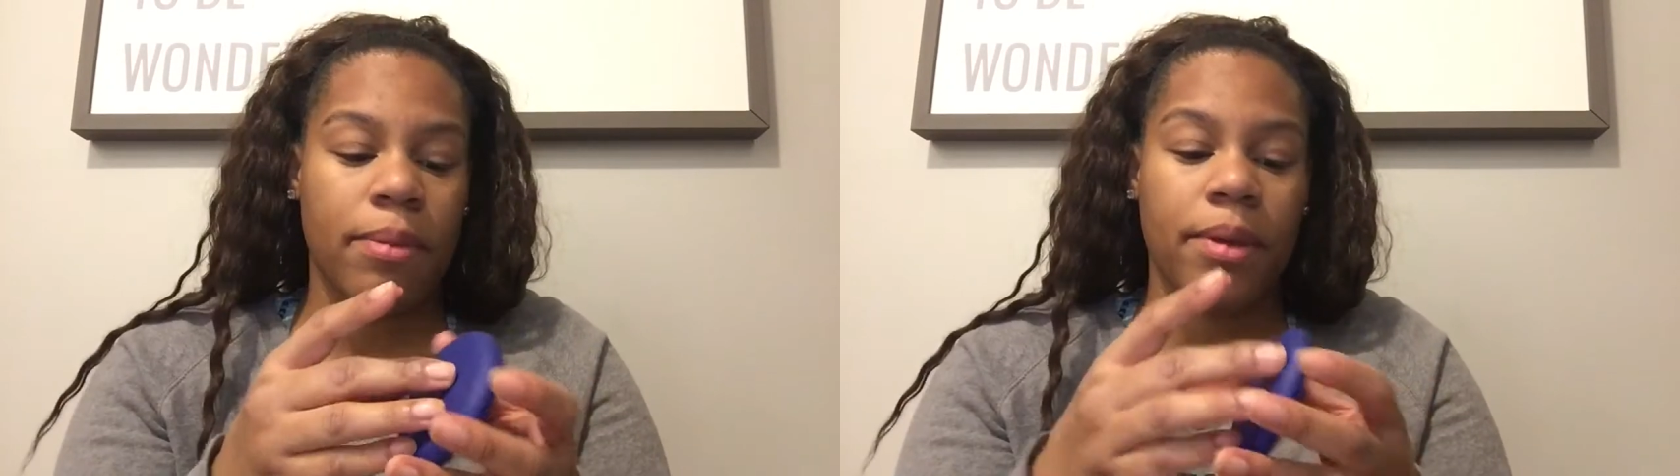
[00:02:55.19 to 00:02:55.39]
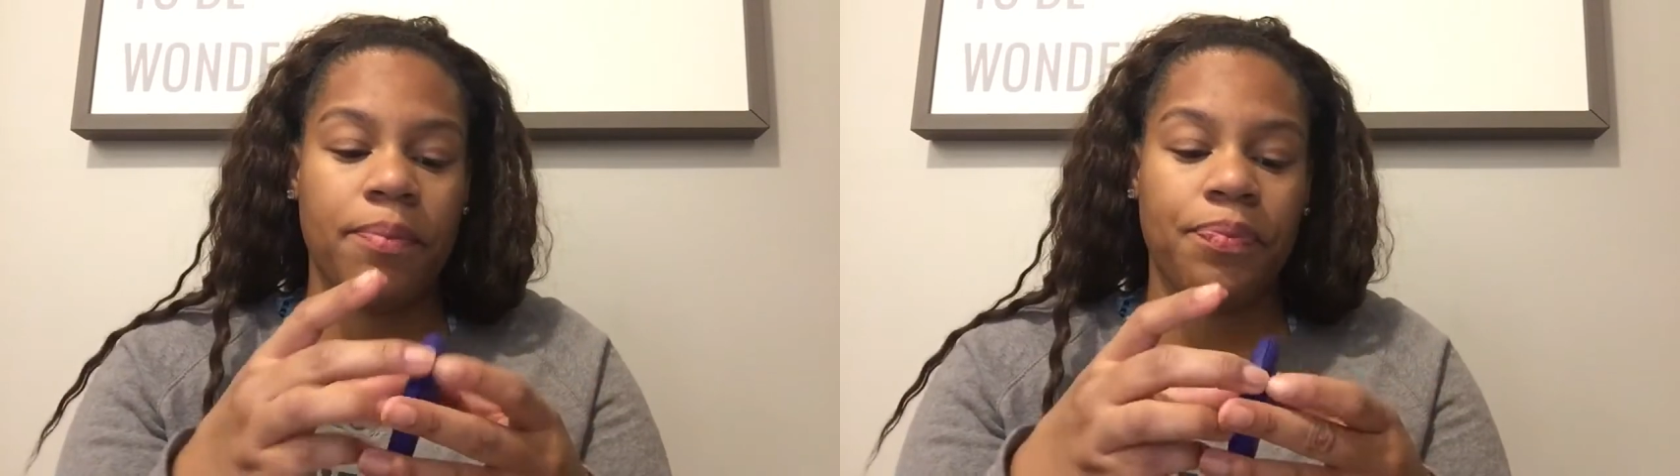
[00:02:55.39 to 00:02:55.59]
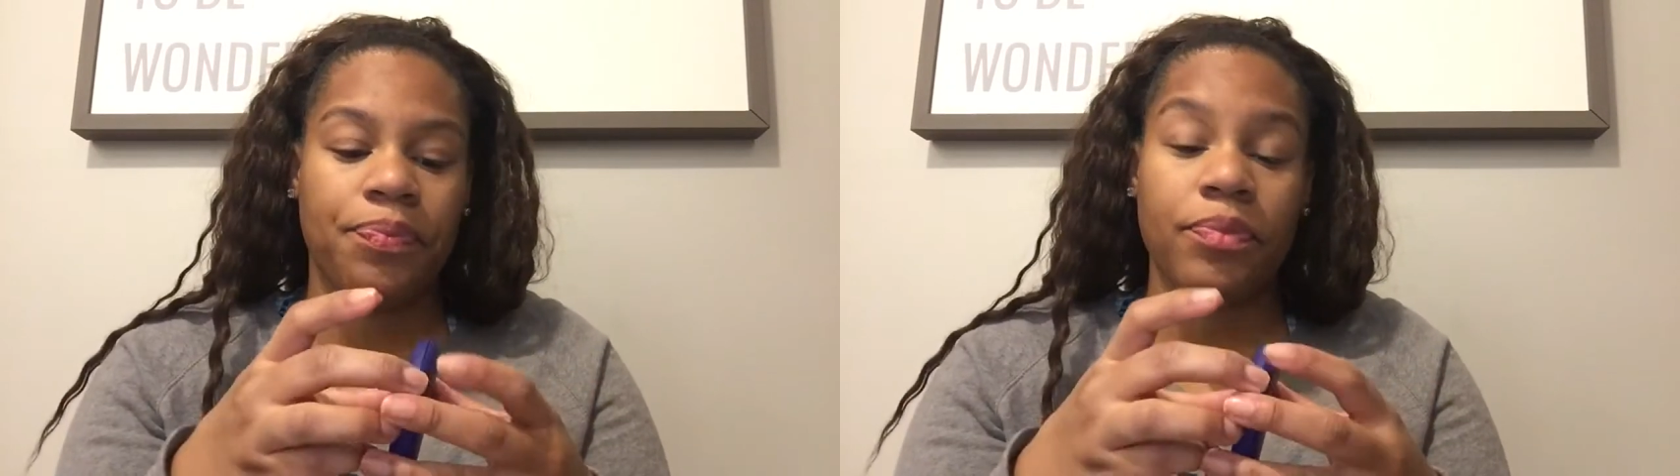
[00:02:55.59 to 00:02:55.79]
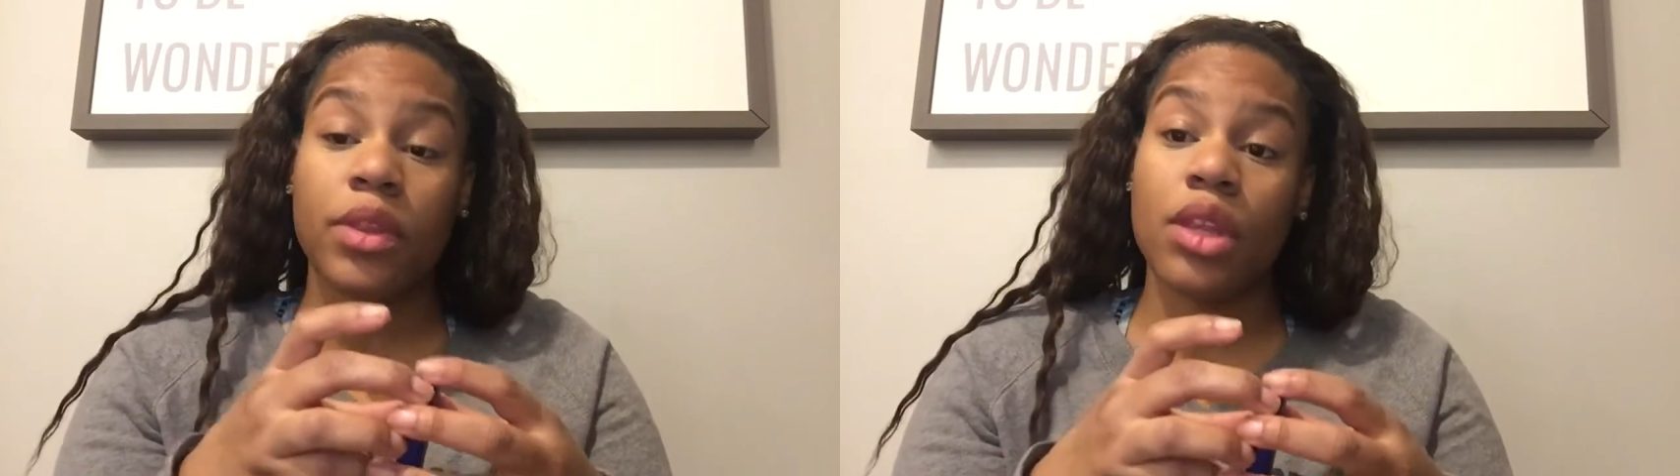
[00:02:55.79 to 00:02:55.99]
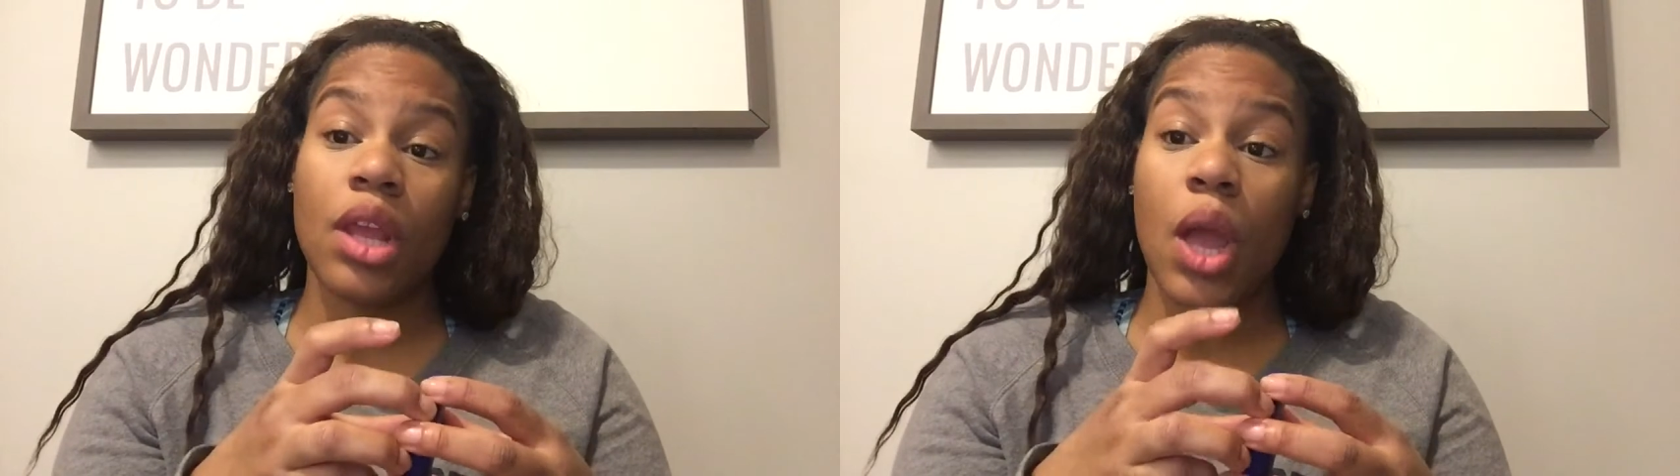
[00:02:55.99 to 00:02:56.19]
but
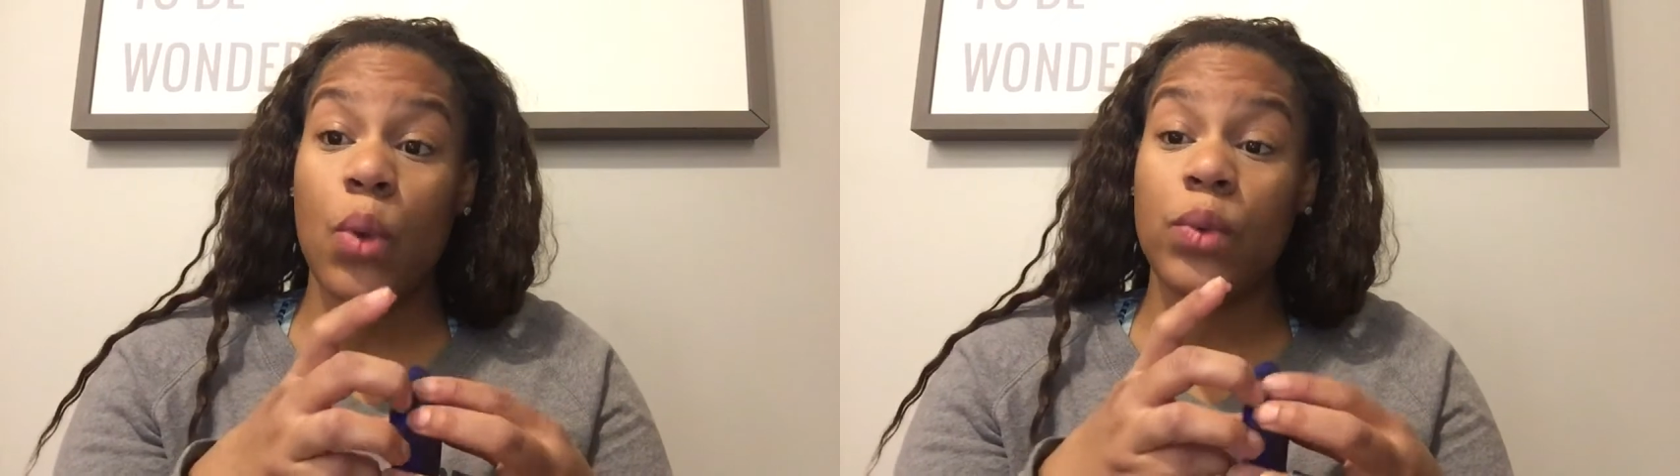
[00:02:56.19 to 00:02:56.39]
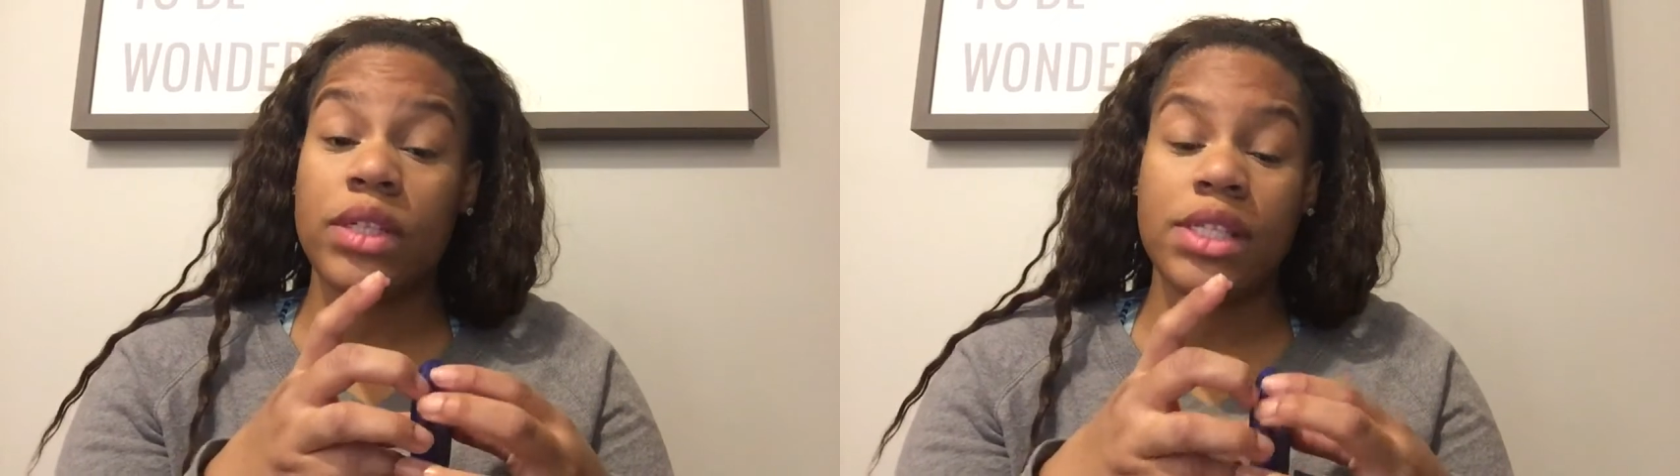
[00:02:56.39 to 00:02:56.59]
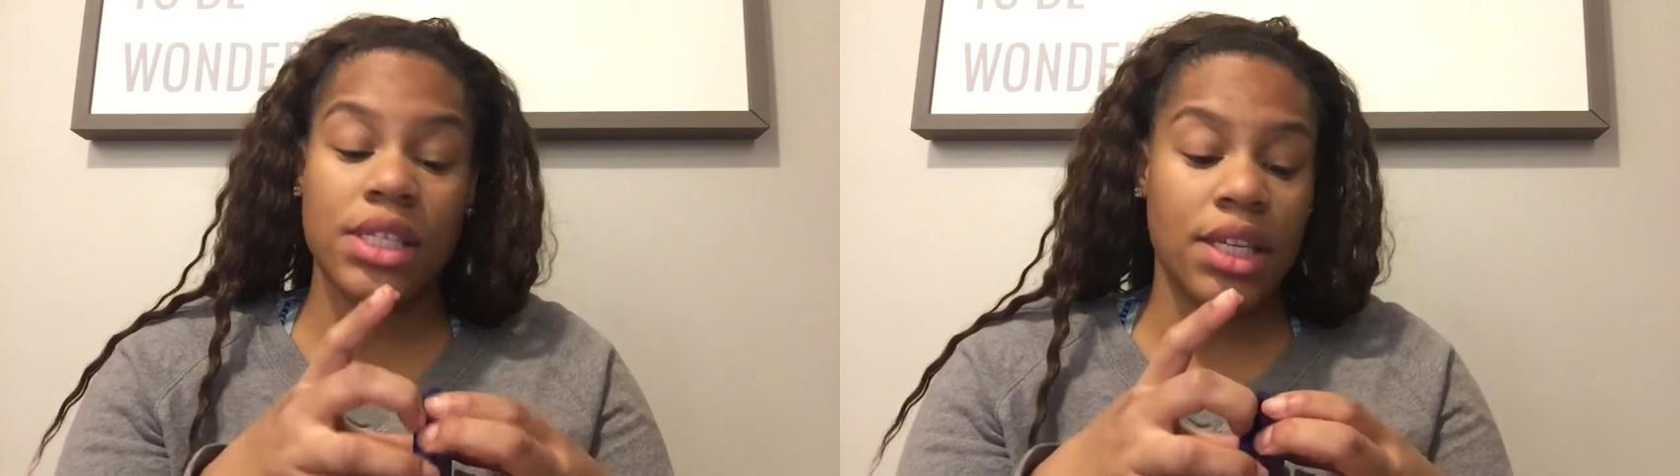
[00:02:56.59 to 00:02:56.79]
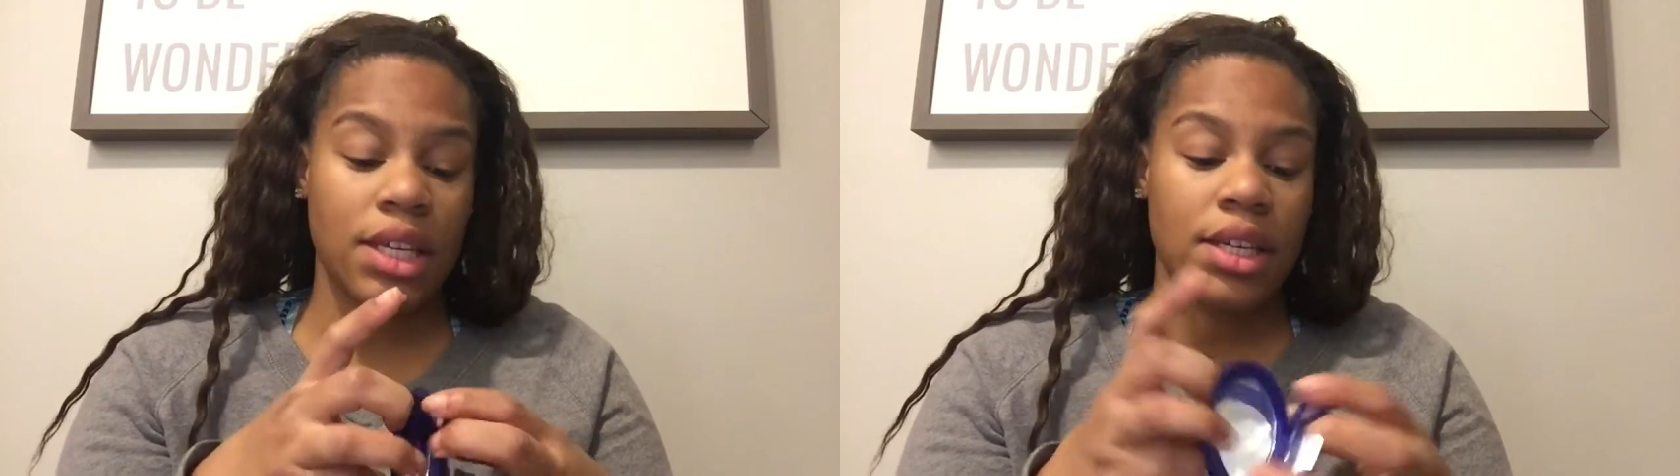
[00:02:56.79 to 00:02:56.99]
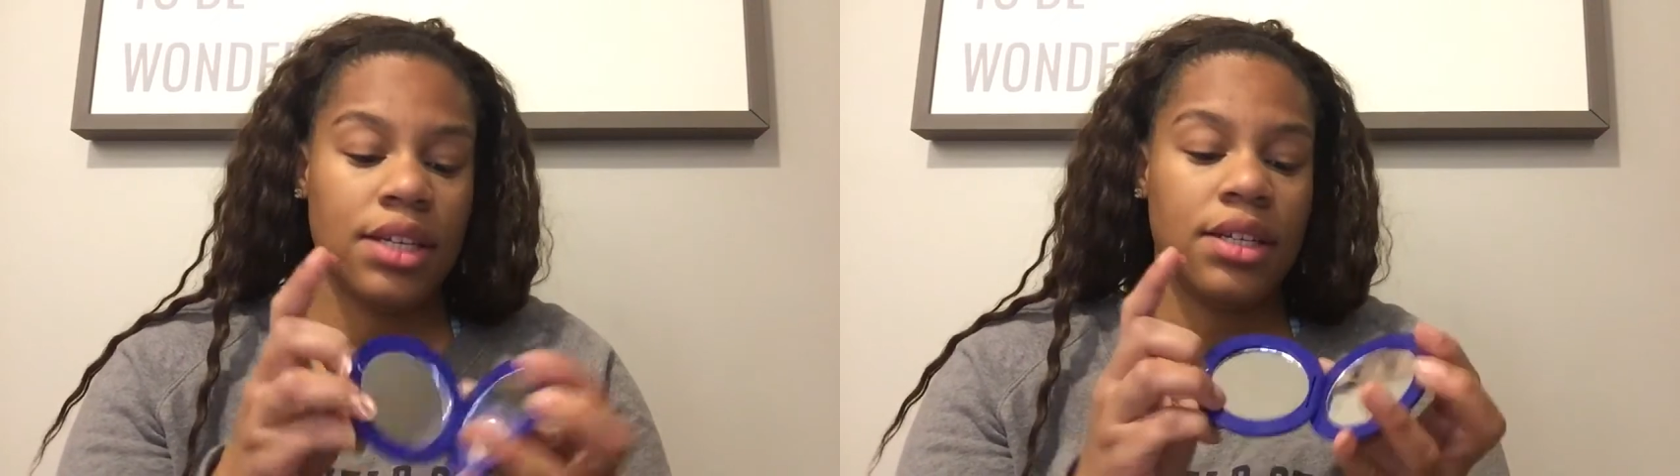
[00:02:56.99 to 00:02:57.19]
we'll see.